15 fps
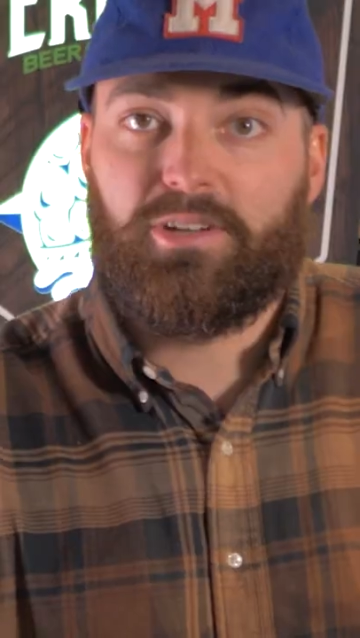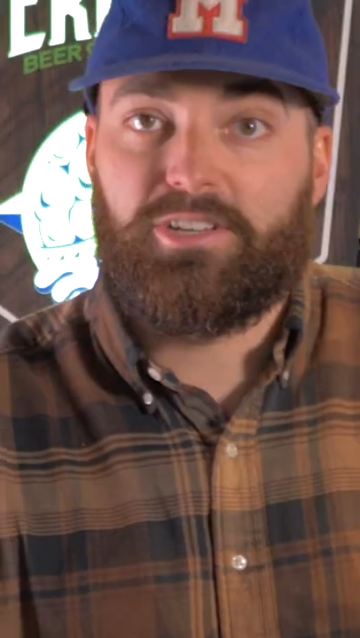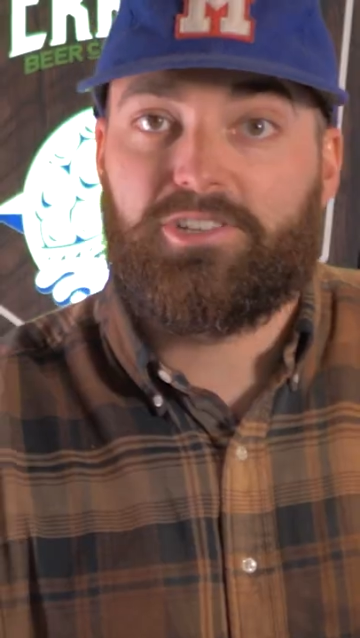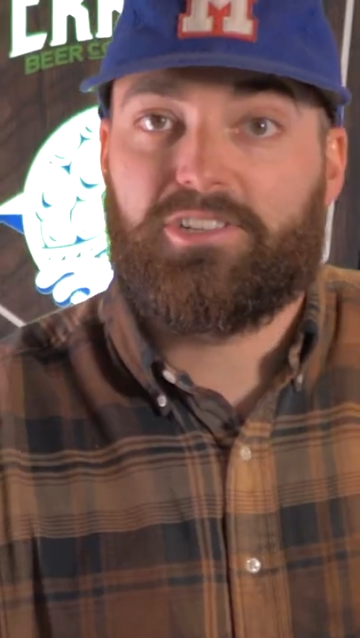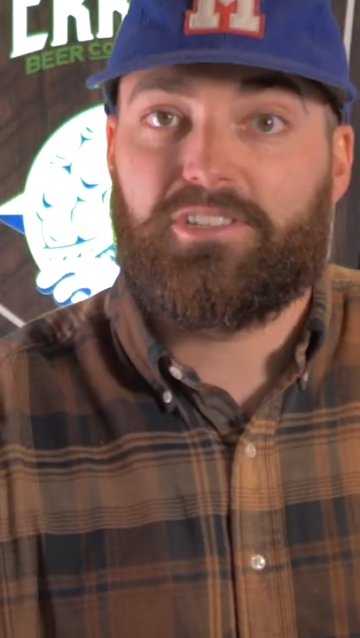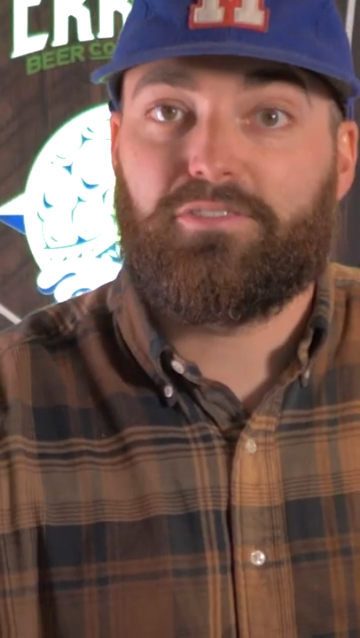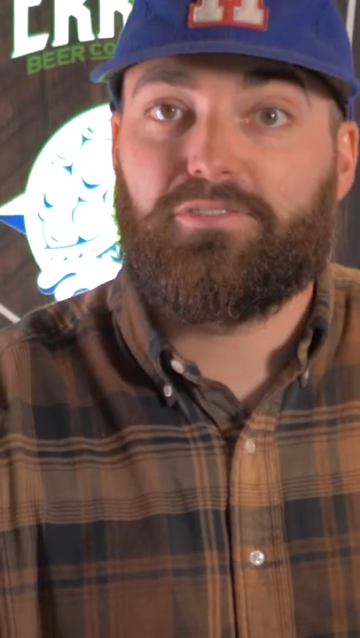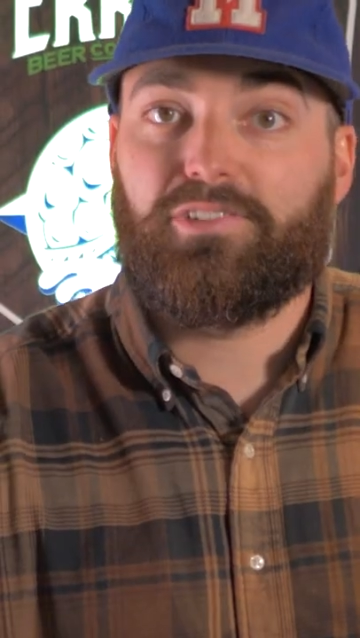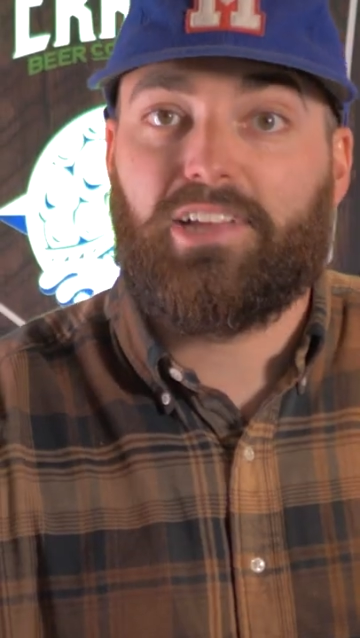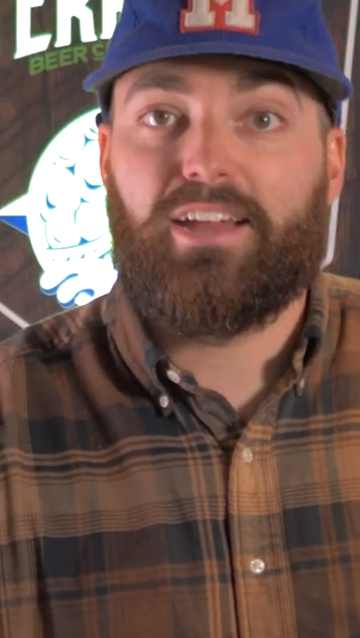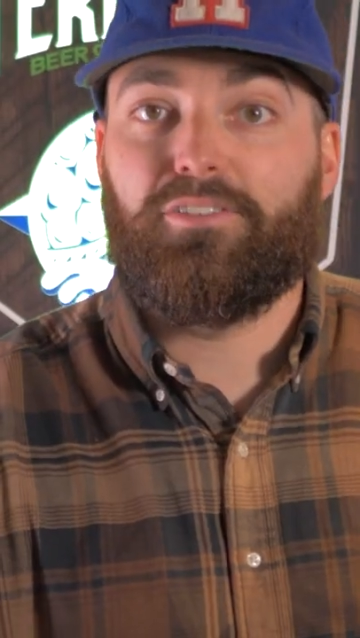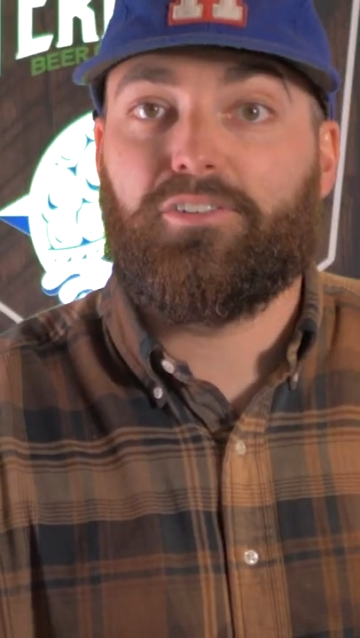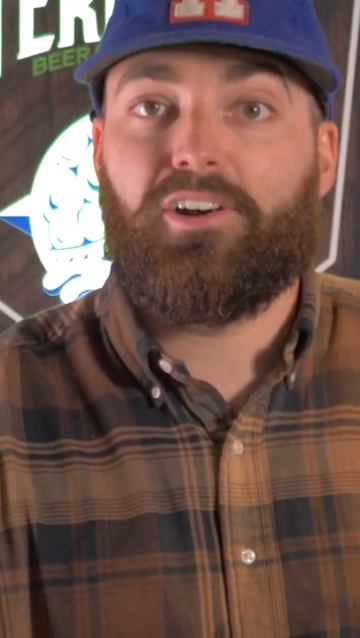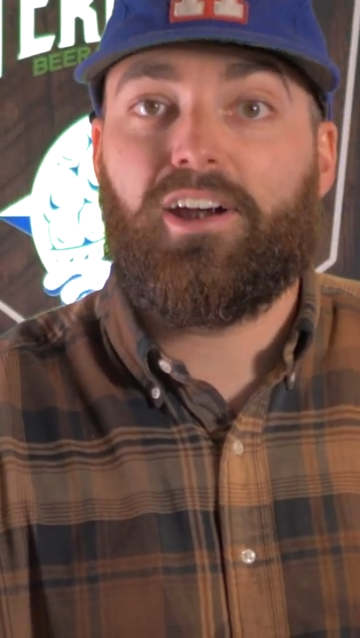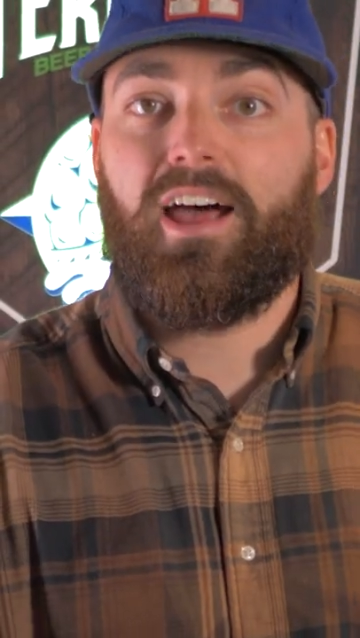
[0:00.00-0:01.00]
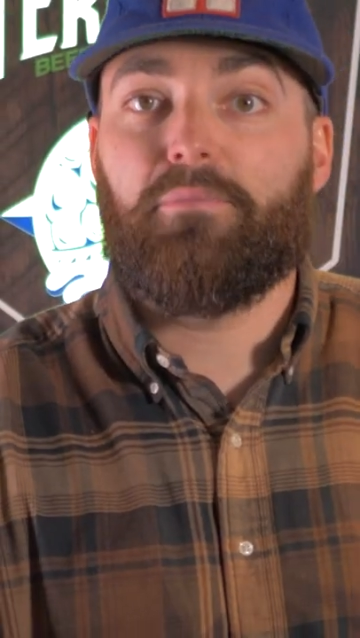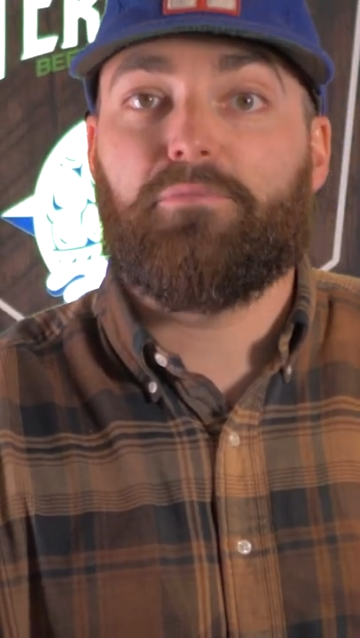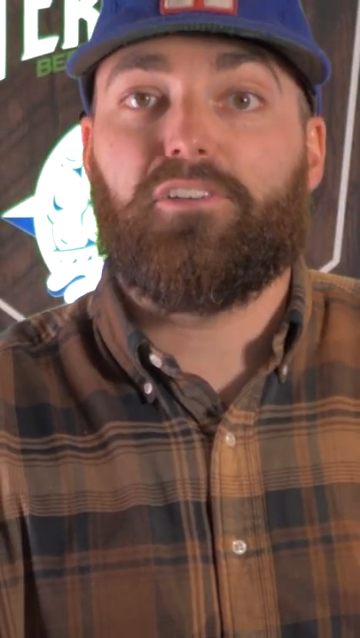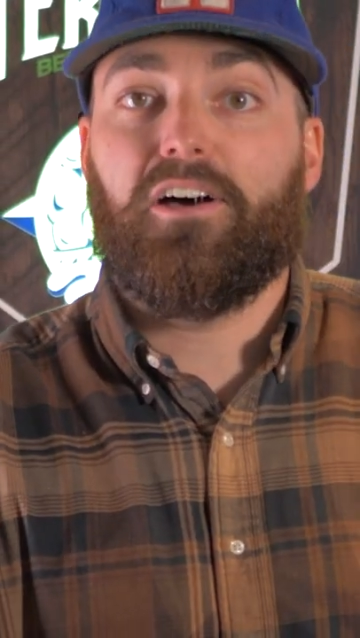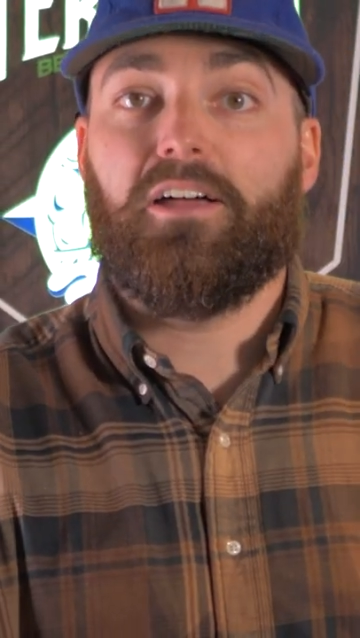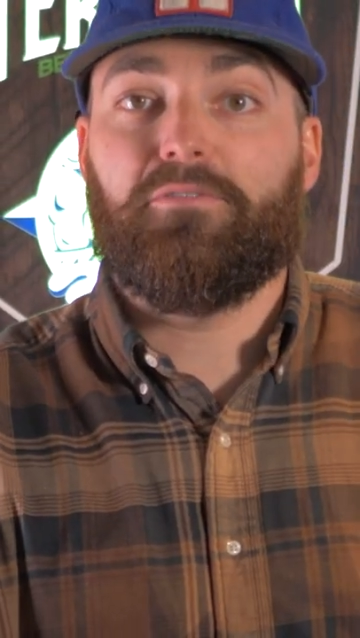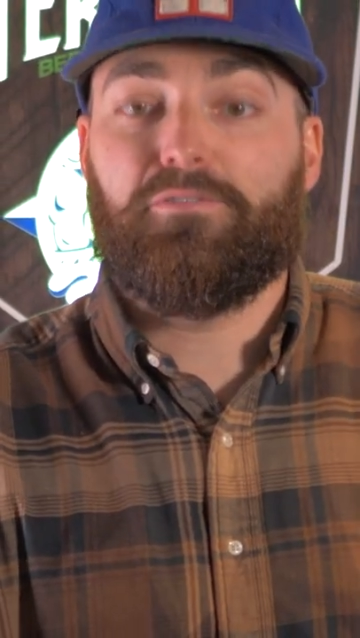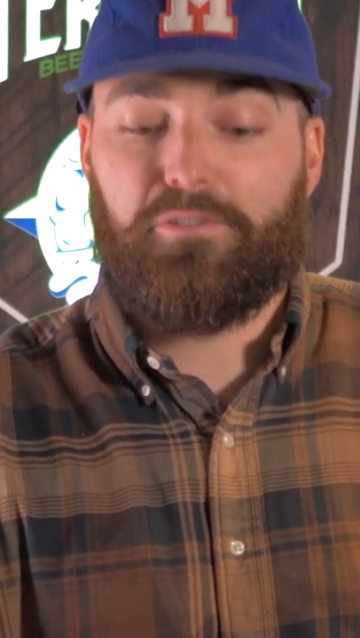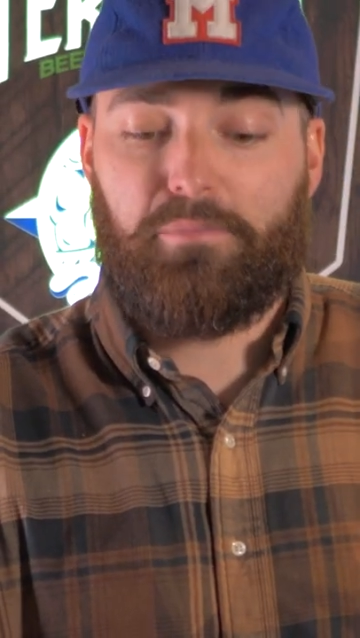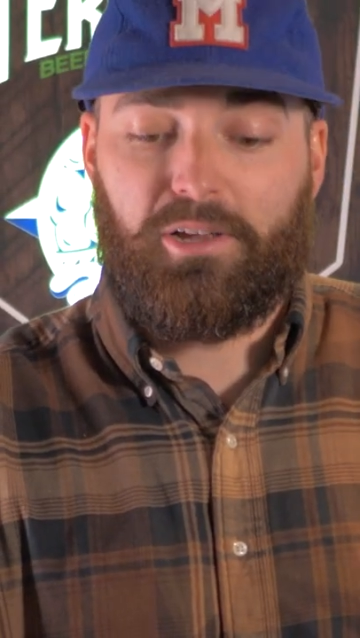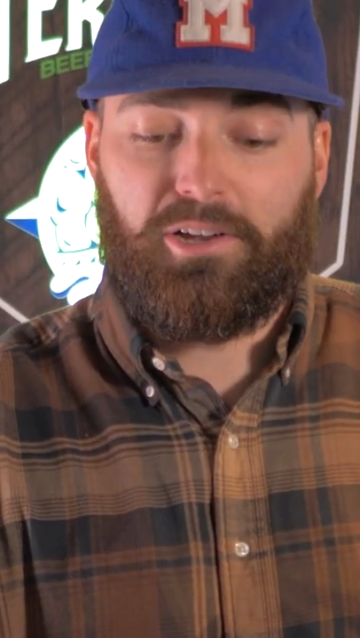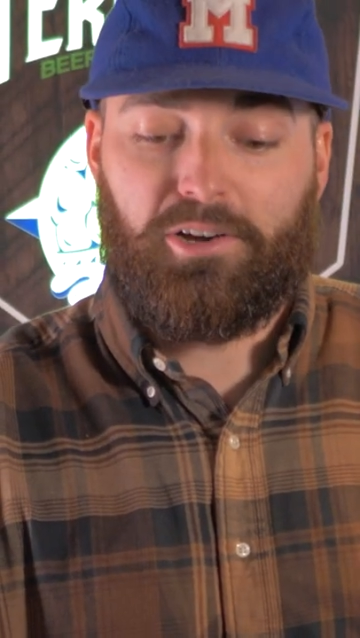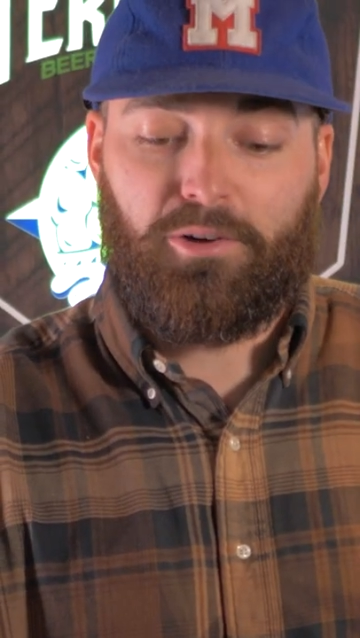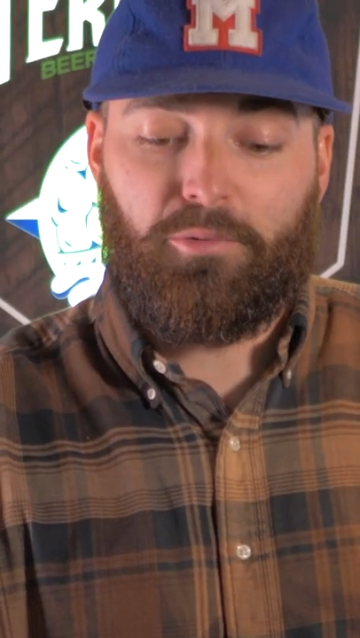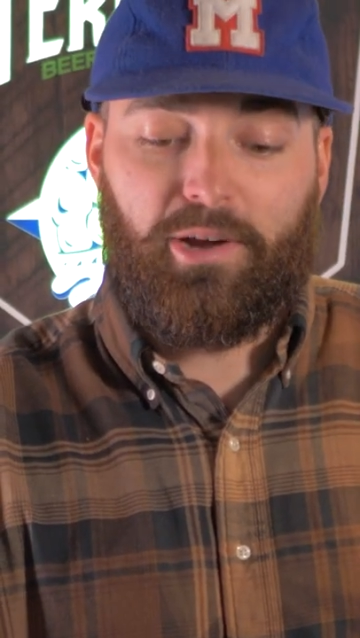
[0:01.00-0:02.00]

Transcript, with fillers: which is a flavor I'm unfamiliar